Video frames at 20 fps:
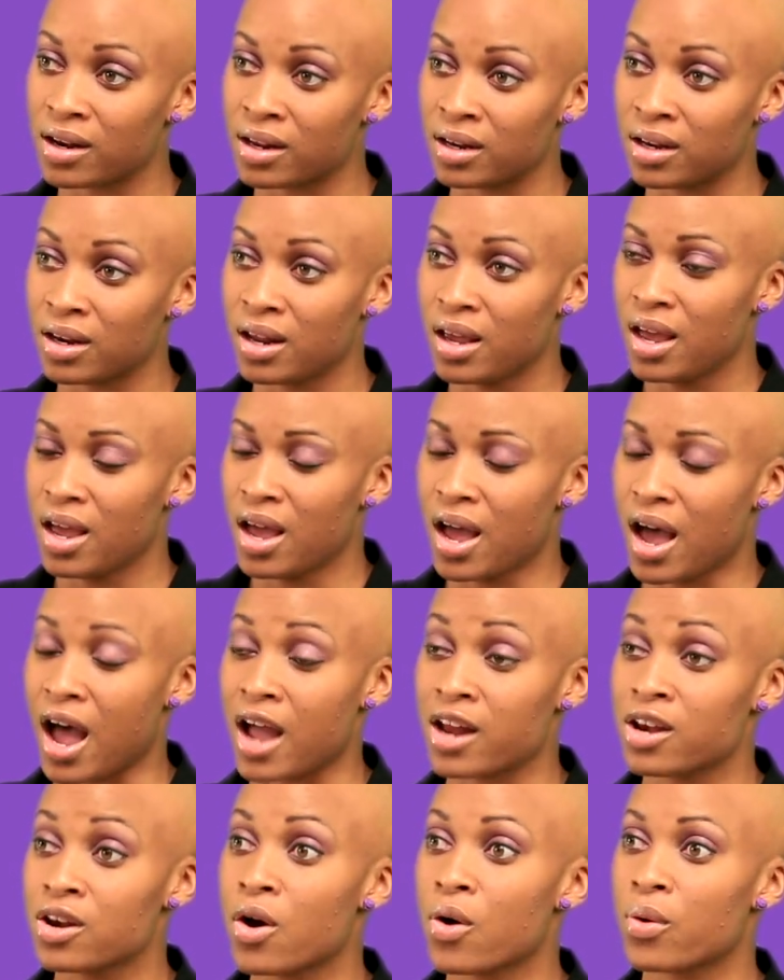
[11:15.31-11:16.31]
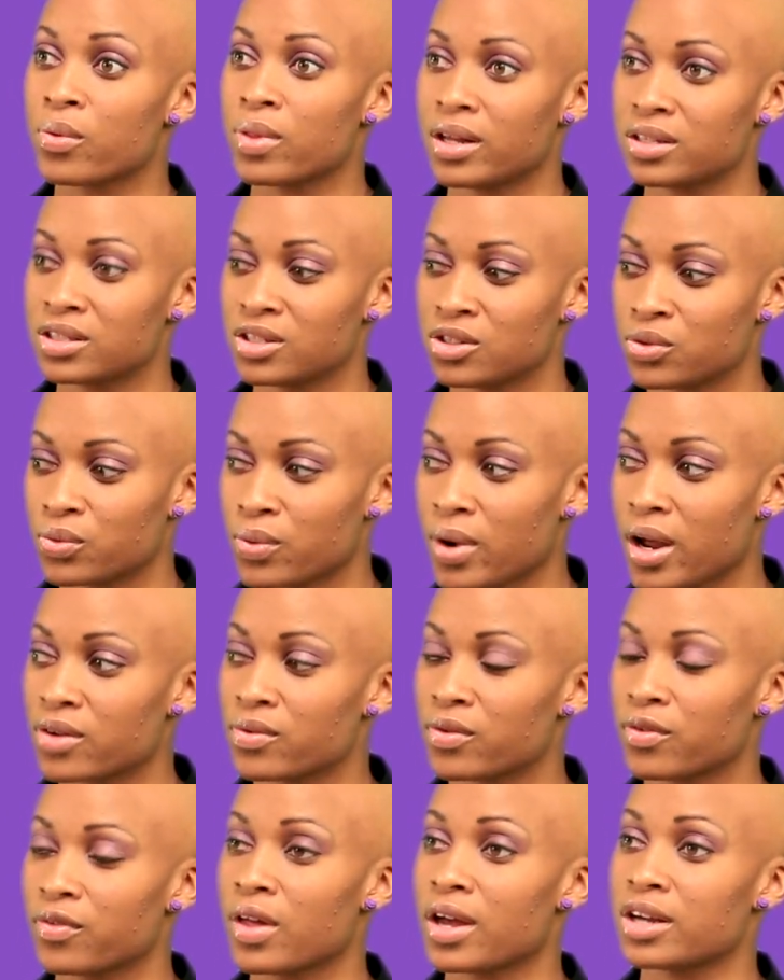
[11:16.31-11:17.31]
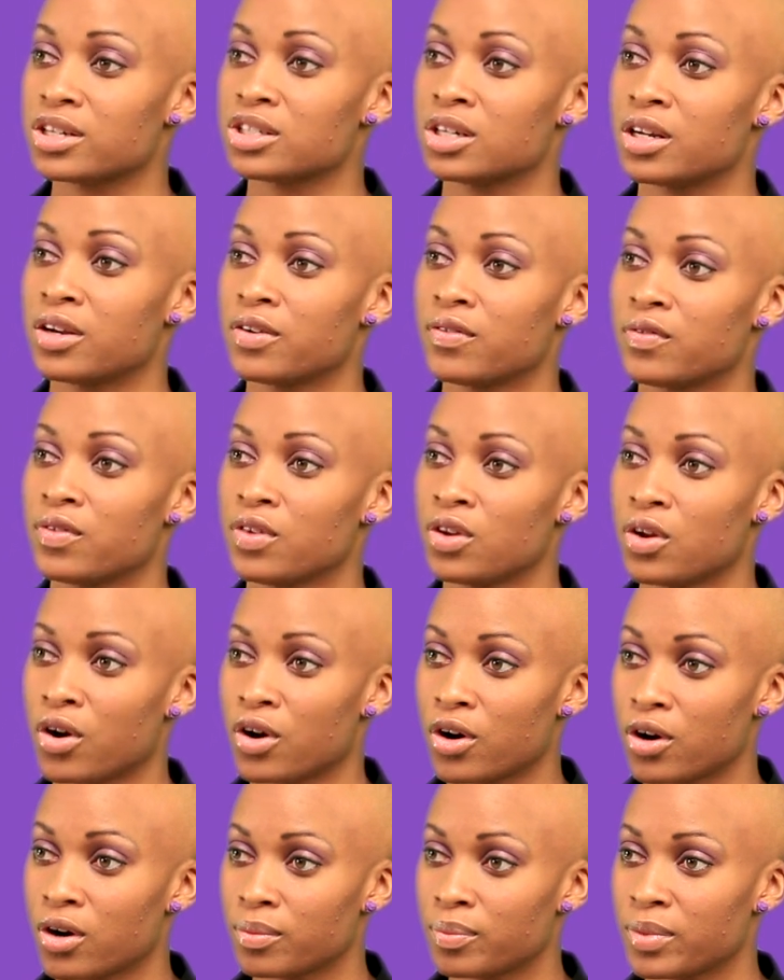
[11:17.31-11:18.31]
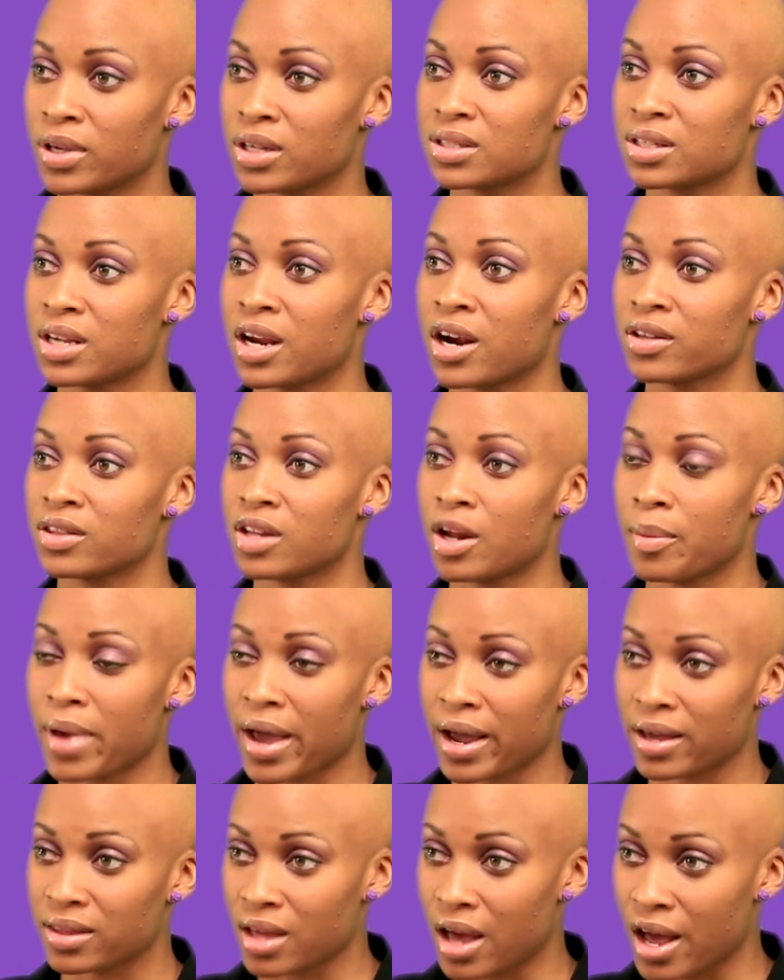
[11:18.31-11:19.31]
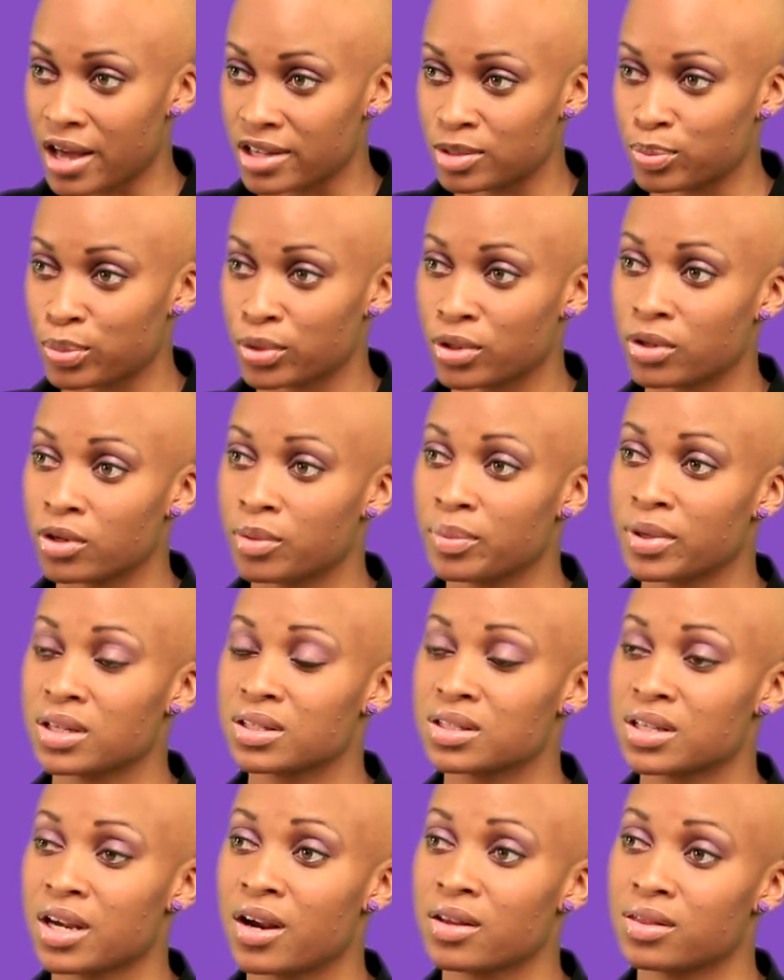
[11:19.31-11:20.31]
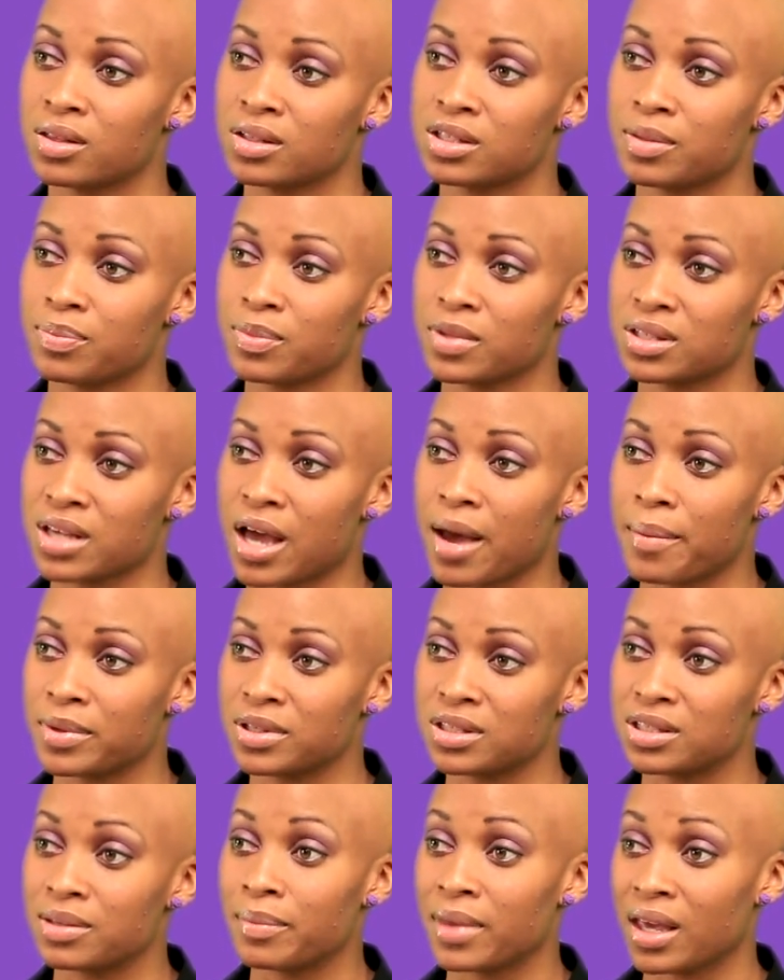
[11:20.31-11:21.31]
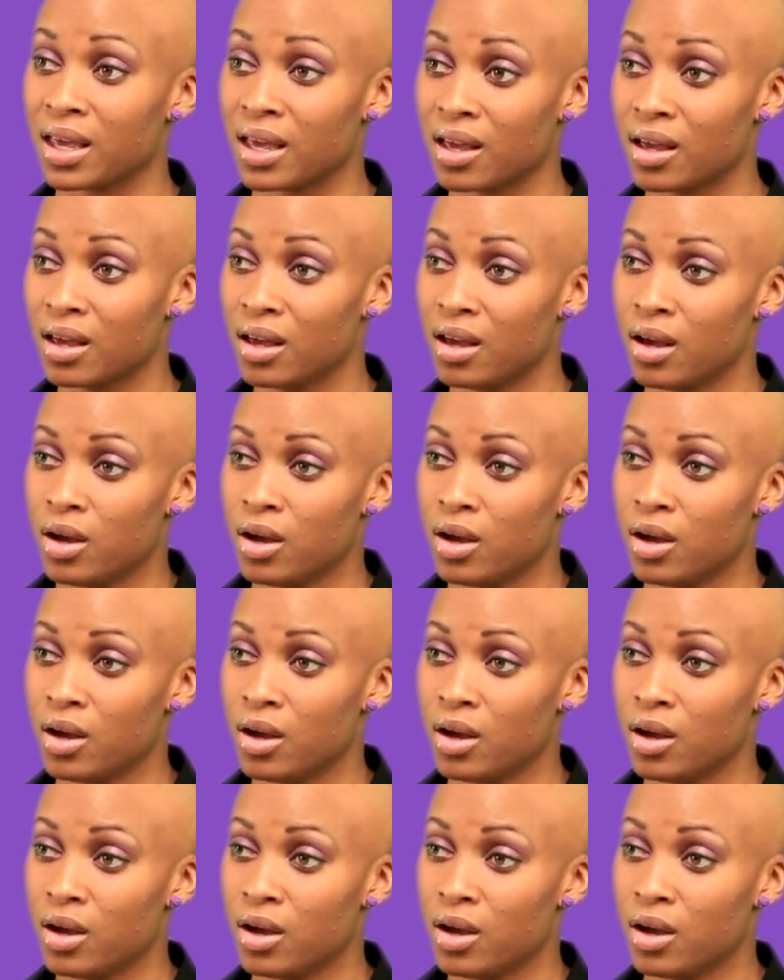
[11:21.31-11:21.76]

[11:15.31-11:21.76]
And I know that's a direct reflection of, you know, her being scared that I'm back in the hospital or being scared that something's happened to me.